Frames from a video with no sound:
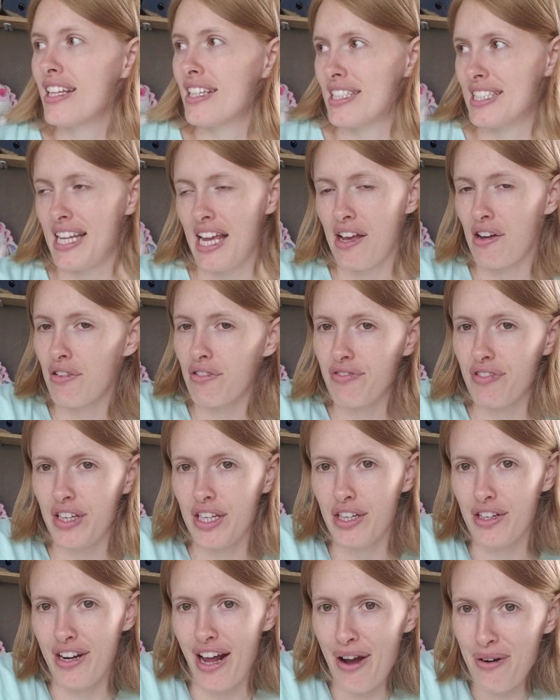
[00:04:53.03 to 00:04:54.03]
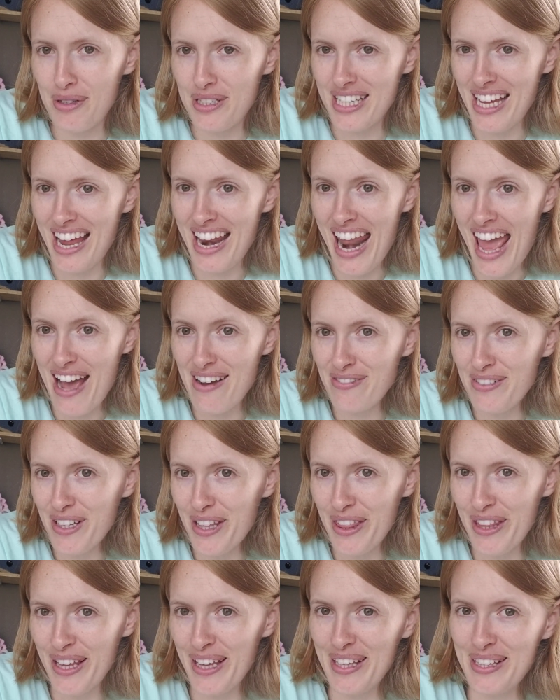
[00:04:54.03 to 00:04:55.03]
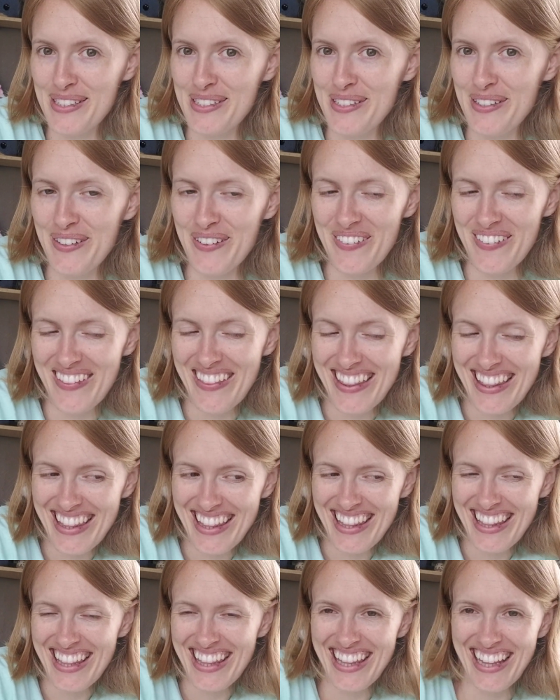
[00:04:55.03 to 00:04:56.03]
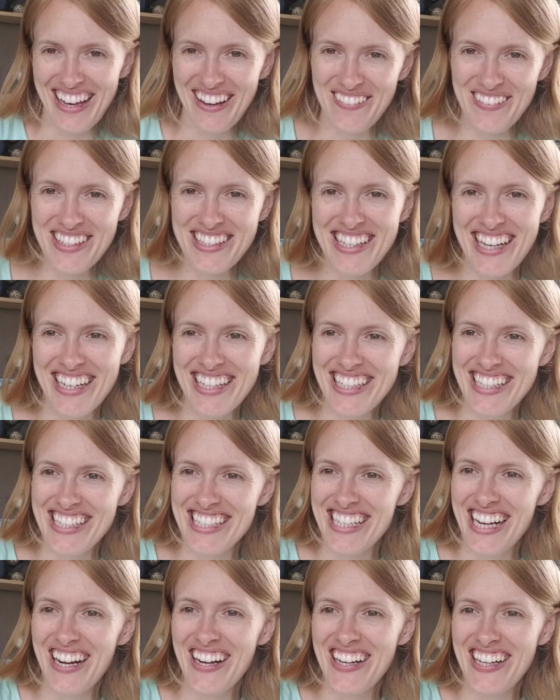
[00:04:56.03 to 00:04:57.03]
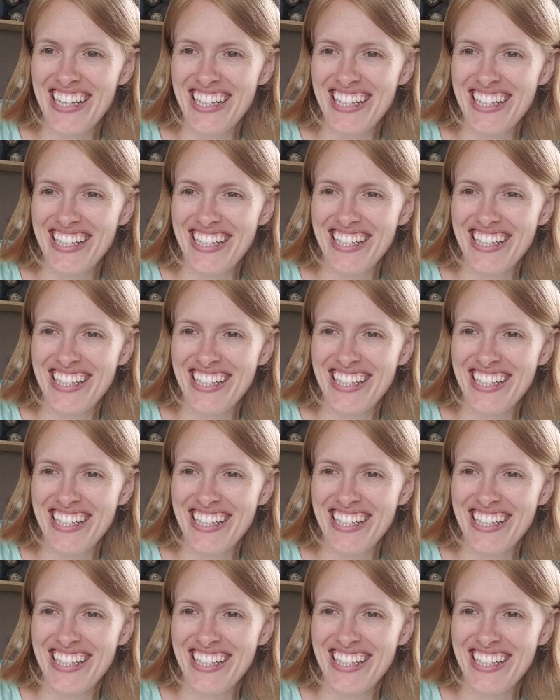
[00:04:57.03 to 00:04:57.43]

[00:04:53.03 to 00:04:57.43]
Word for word: tail figured out and everything. So I'm excited to share it.